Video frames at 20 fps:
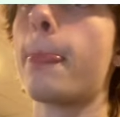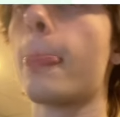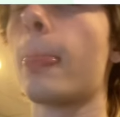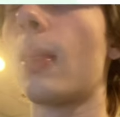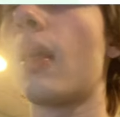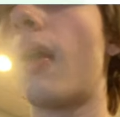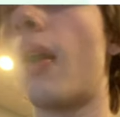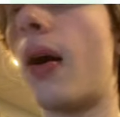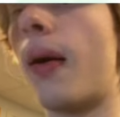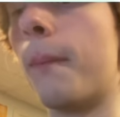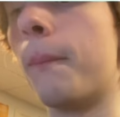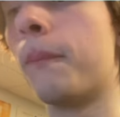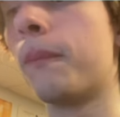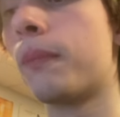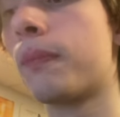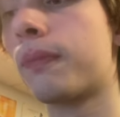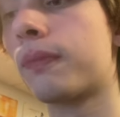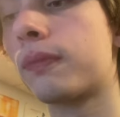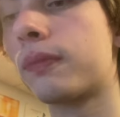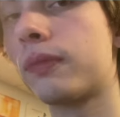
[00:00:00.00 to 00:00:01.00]
And
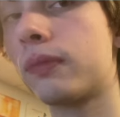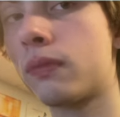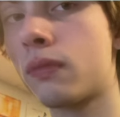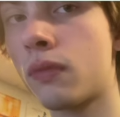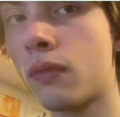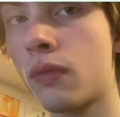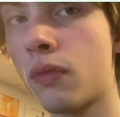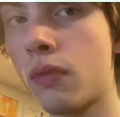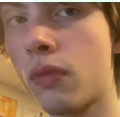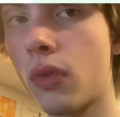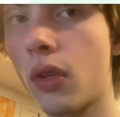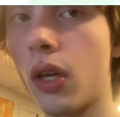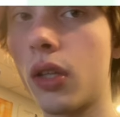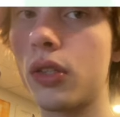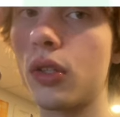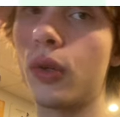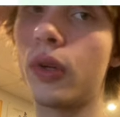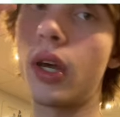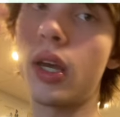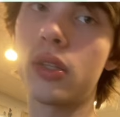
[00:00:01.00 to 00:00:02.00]

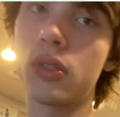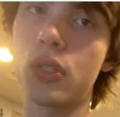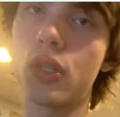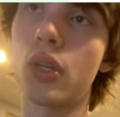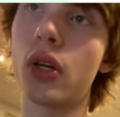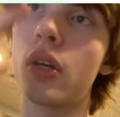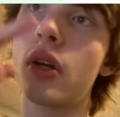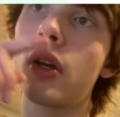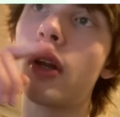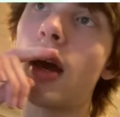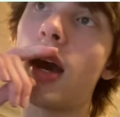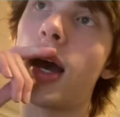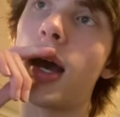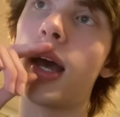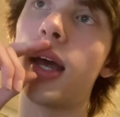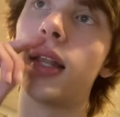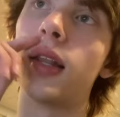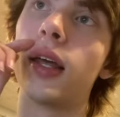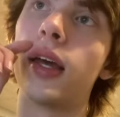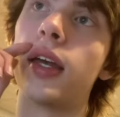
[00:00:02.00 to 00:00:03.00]
so next turn,
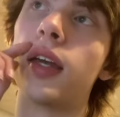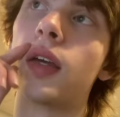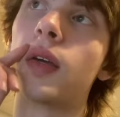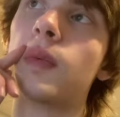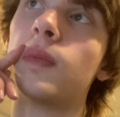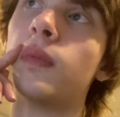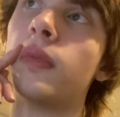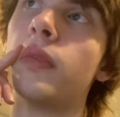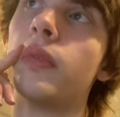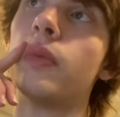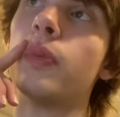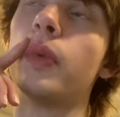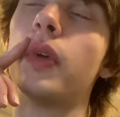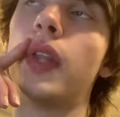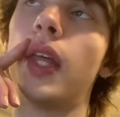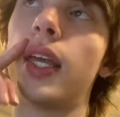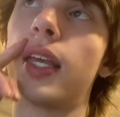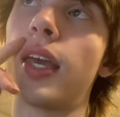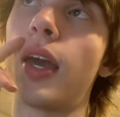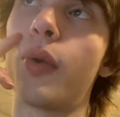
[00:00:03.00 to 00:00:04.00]
I like went
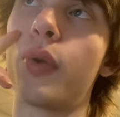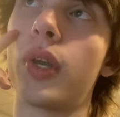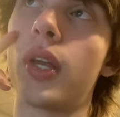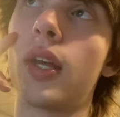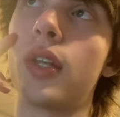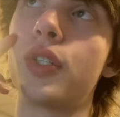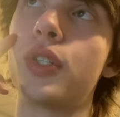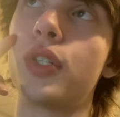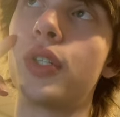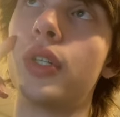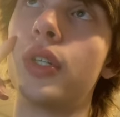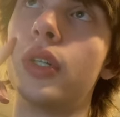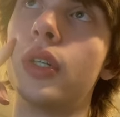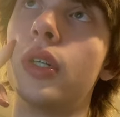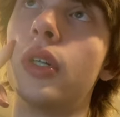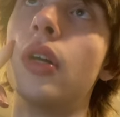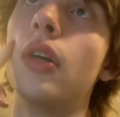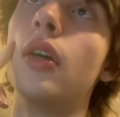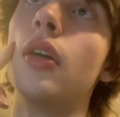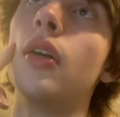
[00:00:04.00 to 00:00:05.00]
like Counter
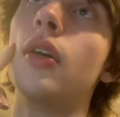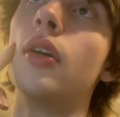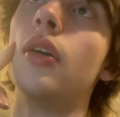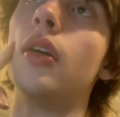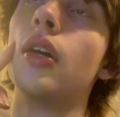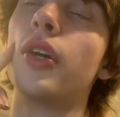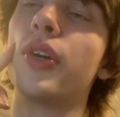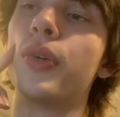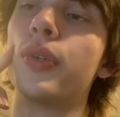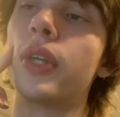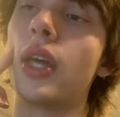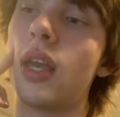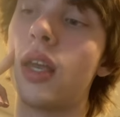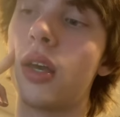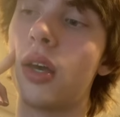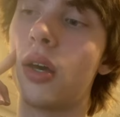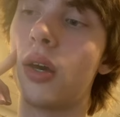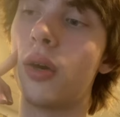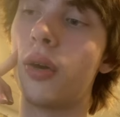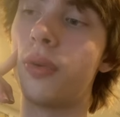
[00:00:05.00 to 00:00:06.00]
Catcher, a
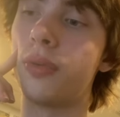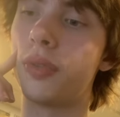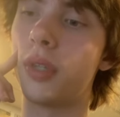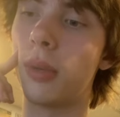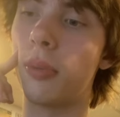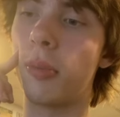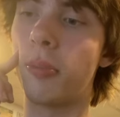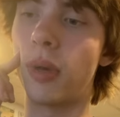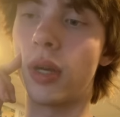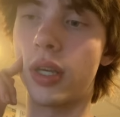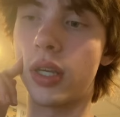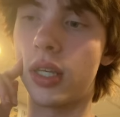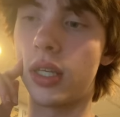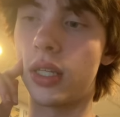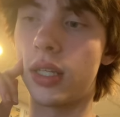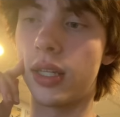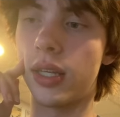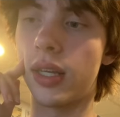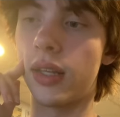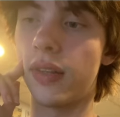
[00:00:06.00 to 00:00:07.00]
Goldango, double
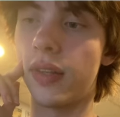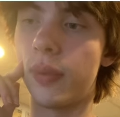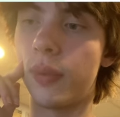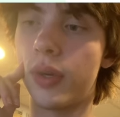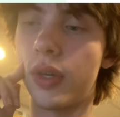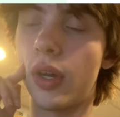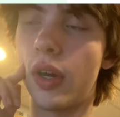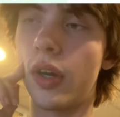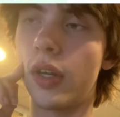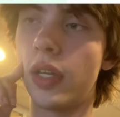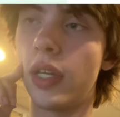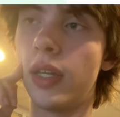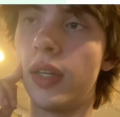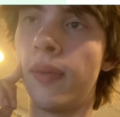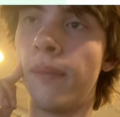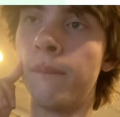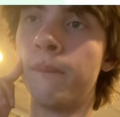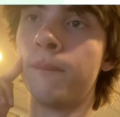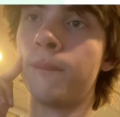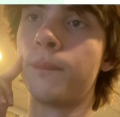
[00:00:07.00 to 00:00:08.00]
Monkey, kill it with Guardy.
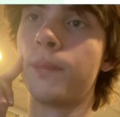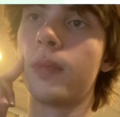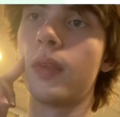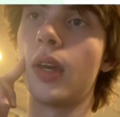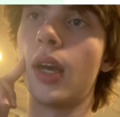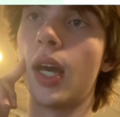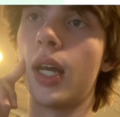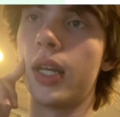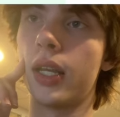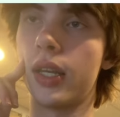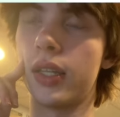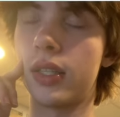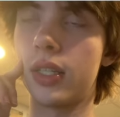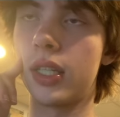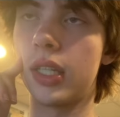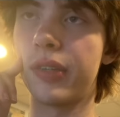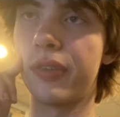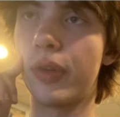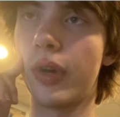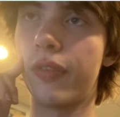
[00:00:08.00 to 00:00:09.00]
I didn't get the
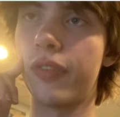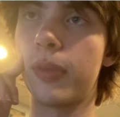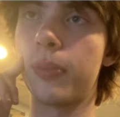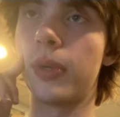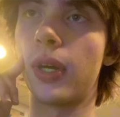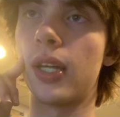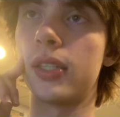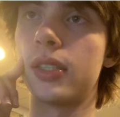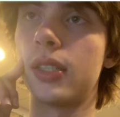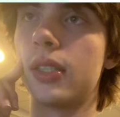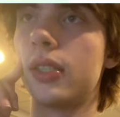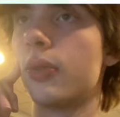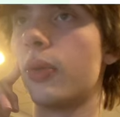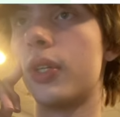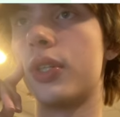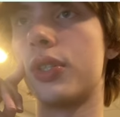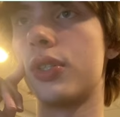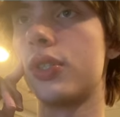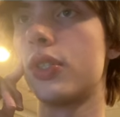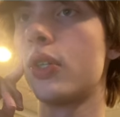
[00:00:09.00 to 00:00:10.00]
Devo off the prizes, so I
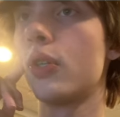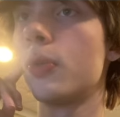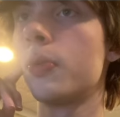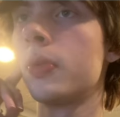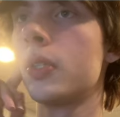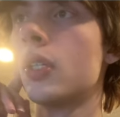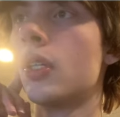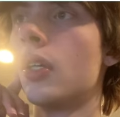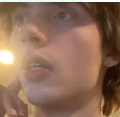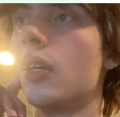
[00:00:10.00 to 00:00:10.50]
just scooped.